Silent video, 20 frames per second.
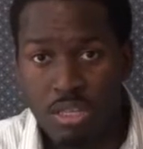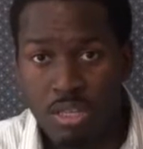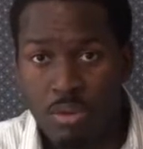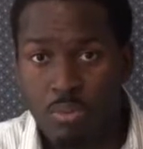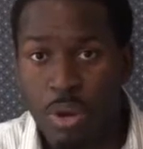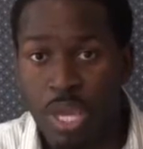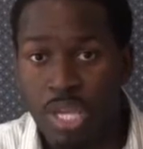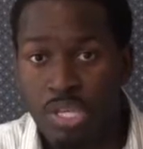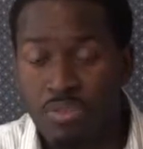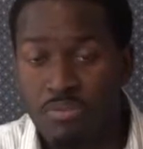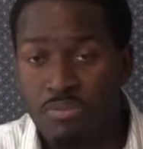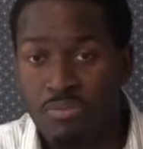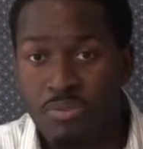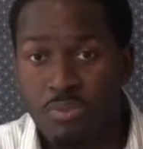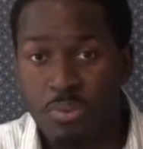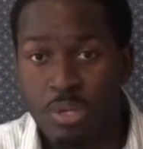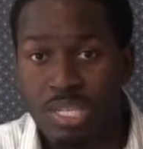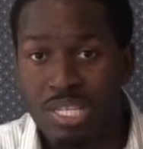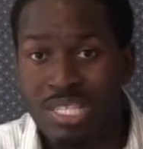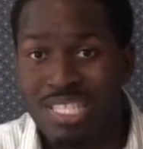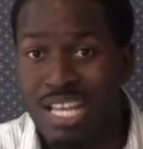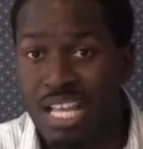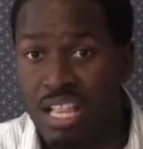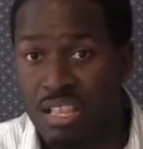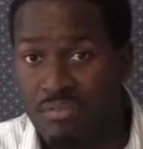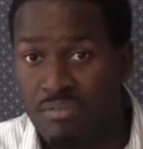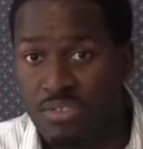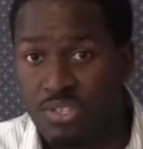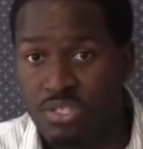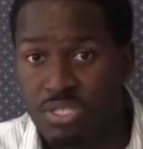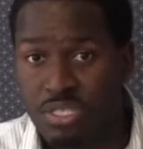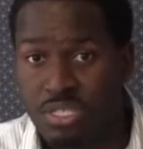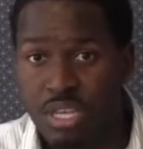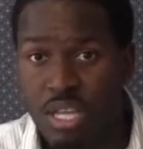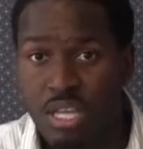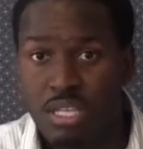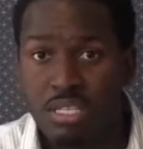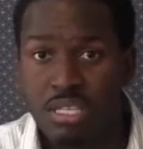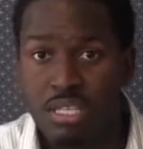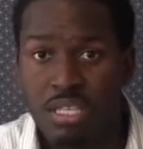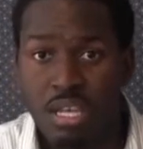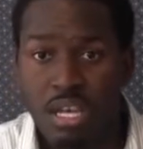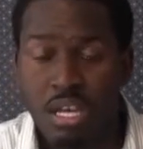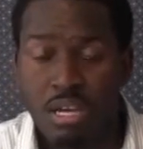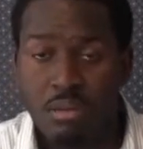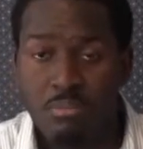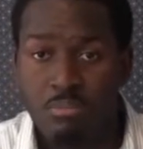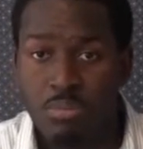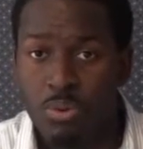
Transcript: the range of 3D television sets and uh,